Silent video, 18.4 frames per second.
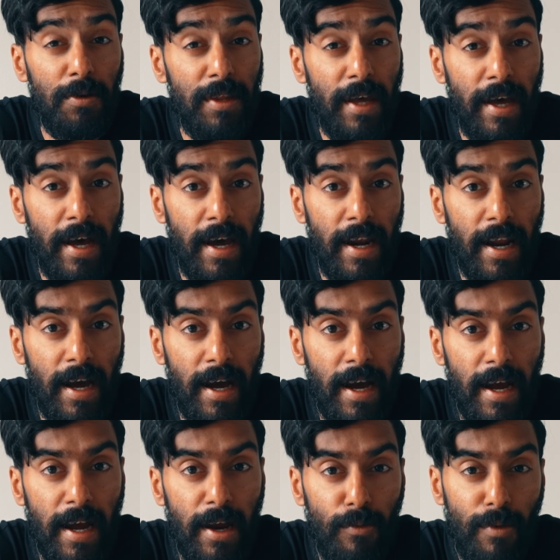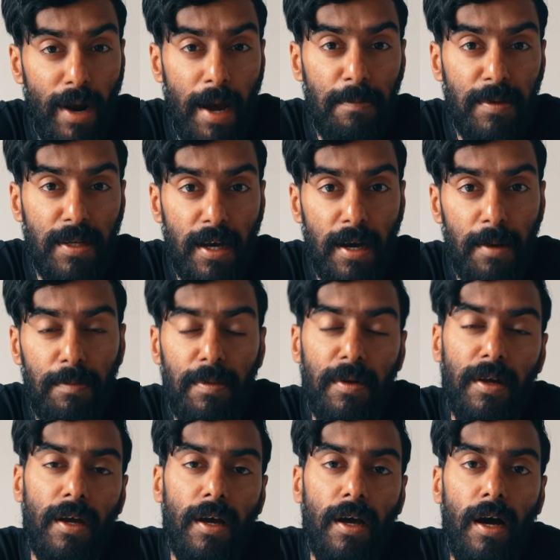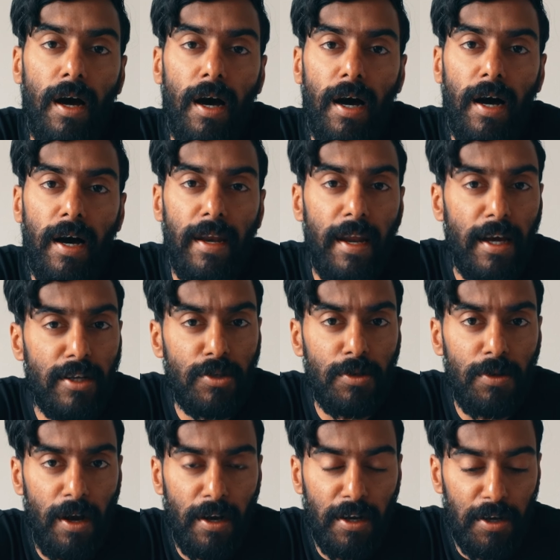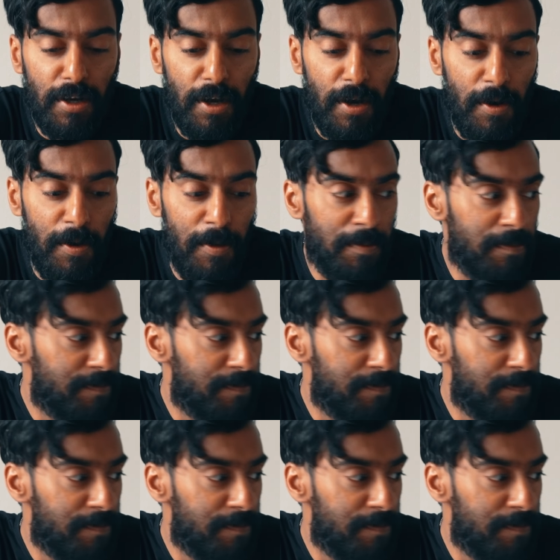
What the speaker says: that I wrapped up not too long ago.